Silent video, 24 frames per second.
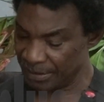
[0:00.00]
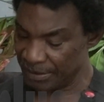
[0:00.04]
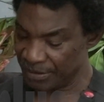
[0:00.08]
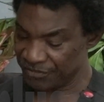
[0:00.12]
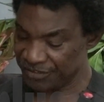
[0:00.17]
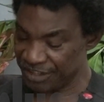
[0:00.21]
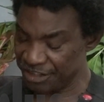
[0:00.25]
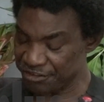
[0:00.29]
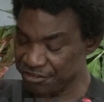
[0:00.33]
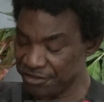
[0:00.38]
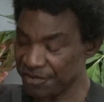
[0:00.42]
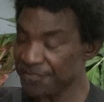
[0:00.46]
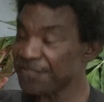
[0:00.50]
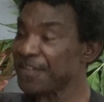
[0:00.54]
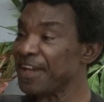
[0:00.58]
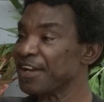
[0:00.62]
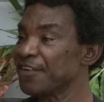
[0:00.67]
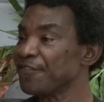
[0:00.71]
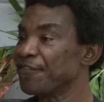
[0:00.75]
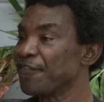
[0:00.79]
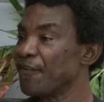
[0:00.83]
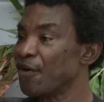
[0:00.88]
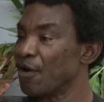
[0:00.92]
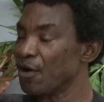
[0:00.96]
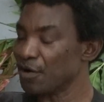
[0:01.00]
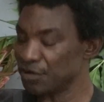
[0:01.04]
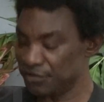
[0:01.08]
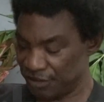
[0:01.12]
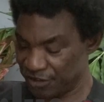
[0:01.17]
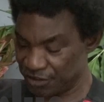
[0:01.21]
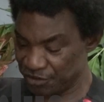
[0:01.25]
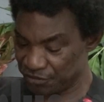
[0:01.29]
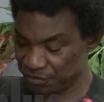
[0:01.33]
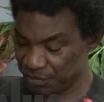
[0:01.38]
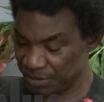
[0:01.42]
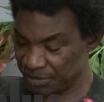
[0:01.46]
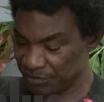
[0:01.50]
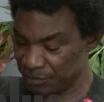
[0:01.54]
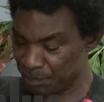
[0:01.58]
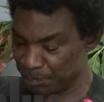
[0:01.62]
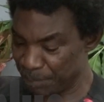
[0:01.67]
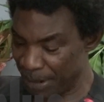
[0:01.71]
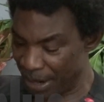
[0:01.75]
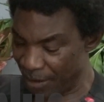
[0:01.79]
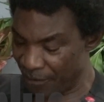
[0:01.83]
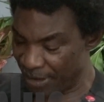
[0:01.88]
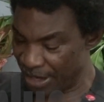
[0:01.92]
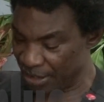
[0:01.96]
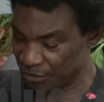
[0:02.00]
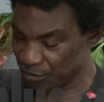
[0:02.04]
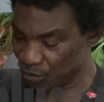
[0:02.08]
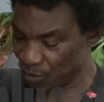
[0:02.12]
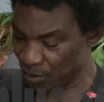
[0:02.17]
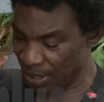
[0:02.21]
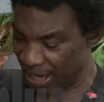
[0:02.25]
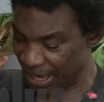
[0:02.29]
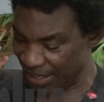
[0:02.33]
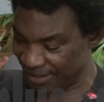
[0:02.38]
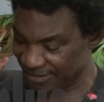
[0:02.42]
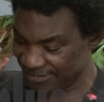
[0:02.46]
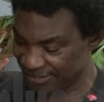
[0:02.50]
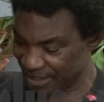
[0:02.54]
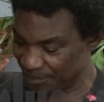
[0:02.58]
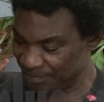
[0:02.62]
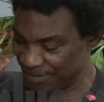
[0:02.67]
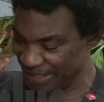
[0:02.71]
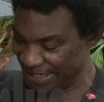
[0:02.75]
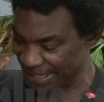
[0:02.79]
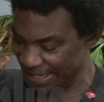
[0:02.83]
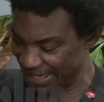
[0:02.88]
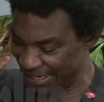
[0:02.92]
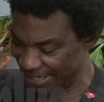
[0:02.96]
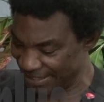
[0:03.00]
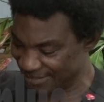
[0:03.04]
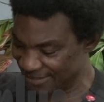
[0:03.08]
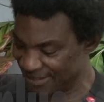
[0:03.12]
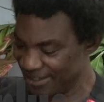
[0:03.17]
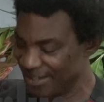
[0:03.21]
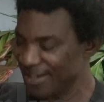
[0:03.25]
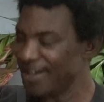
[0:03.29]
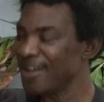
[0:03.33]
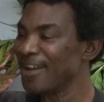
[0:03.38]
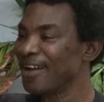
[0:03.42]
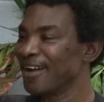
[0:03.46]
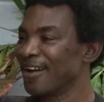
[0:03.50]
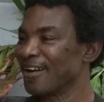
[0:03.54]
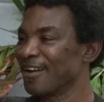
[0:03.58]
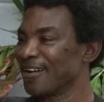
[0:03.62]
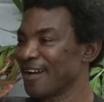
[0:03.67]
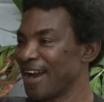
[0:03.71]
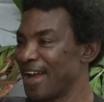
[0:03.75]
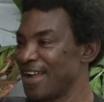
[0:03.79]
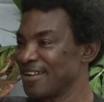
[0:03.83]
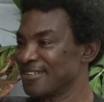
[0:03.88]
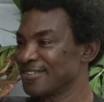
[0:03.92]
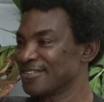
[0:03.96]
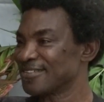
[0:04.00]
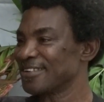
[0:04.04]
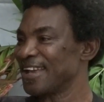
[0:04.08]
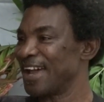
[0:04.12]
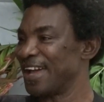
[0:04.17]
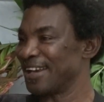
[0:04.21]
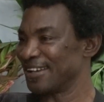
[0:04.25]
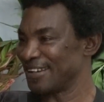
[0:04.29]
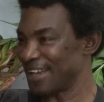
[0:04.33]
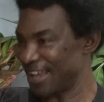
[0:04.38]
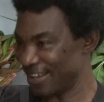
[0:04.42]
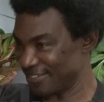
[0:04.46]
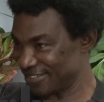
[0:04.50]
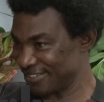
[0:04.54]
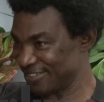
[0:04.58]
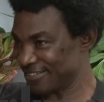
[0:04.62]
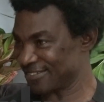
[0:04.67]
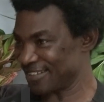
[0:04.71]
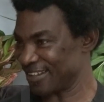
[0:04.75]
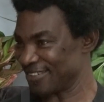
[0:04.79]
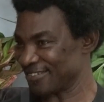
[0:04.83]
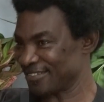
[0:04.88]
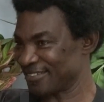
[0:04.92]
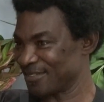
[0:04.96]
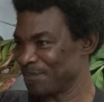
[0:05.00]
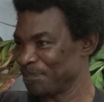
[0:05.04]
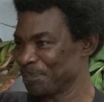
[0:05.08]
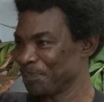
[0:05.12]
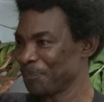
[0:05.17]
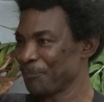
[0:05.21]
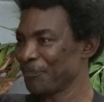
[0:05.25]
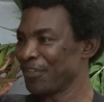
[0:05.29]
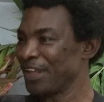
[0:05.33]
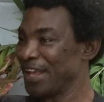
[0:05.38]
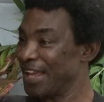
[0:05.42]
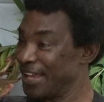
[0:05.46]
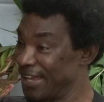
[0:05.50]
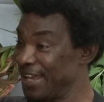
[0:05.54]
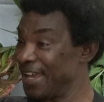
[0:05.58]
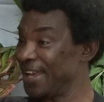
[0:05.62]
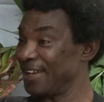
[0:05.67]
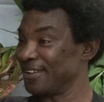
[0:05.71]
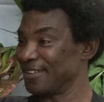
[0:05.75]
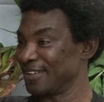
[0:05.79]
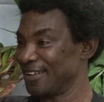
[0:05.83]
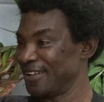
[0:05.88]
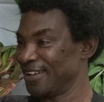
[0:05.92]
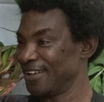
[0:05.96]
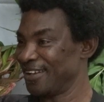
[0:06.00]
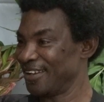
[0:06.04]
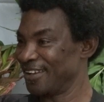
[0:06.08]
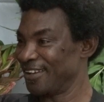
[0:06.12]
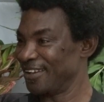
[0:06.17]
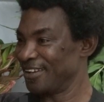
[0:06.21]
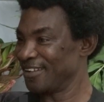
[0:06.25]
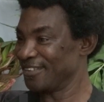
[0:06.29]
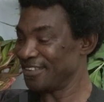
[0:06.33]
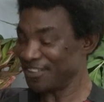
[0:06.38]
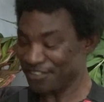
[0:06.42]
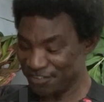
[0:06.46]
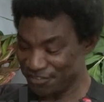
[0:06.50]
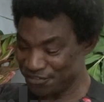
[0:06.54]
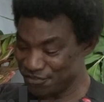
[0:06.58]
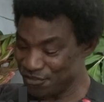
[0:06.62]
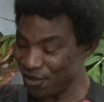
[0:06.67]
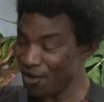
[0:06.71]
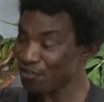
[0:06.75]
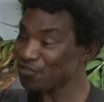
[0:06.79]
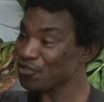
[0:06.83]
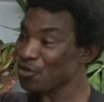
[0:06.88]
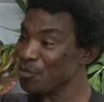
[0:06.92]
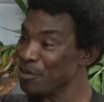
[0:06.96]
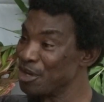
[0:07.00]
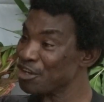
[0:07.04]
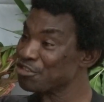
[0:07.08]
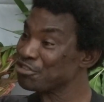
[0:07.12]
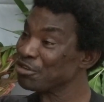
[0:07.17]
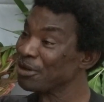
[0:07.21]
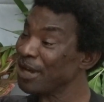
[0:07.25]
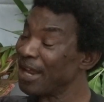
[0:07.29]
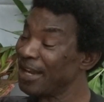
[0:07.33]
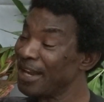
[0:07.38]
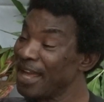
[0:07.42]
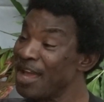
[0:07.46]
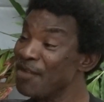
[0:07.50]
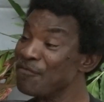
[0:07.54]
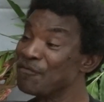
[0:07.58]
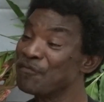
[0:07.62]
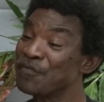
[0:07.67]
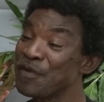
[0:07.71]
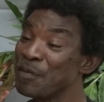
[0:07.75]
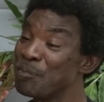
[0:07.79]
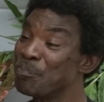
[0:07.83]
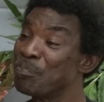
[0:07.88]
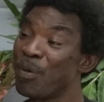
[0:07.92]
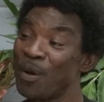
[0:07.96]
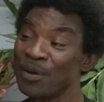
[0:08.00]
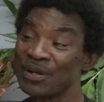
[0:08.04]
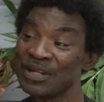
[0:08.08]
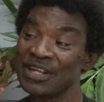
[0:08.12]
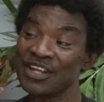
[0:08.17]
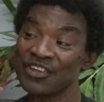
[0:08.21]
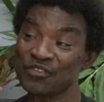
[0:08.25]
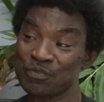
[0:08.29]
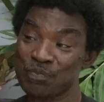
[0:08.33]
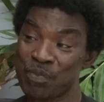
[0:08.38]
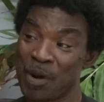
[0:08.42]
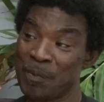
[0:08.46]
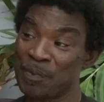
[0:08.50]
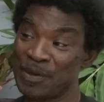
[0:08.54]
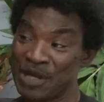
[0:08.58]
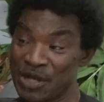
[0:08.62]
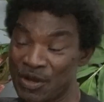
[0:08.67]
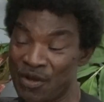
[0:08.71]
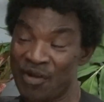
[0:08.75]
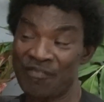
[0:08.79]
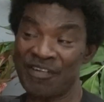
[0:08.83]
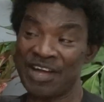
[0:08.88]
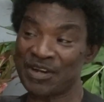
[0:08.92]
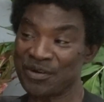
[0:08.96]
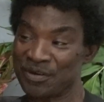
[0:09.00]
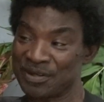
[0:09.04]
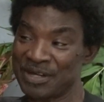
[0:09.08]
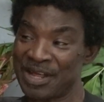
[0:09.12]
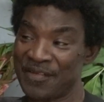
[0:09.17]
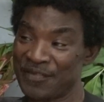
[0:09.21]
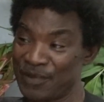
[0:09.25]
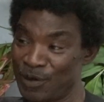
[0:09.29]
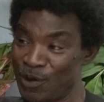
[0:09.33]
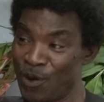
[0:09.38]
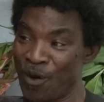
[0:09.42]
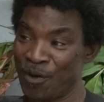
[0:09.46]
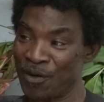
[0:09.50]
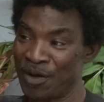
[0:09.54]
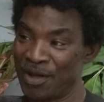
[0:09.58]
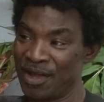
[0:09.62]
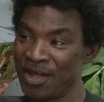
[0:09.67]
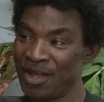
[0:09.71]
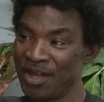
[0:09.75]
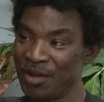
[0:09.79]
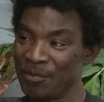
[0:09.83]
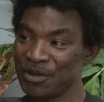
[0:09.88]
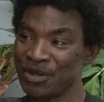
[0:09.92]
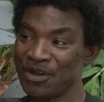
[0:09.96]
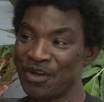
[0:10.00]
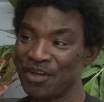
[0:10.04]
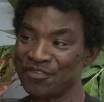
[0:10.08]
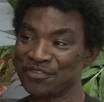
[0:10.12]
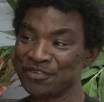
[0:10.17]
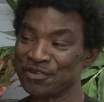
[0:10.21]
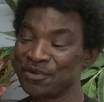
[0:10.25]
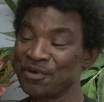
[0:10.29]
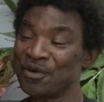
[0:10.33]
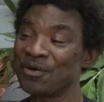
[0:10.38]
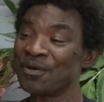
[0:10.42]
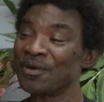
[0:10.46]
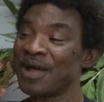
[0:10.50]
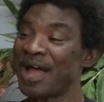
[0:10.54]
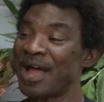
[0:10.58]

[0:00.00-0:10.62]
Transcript: Section 34 deals with power to accept aid, grants, and assistance. Again, this is just to make sure that everybody is properly covered under the law. Because, you know,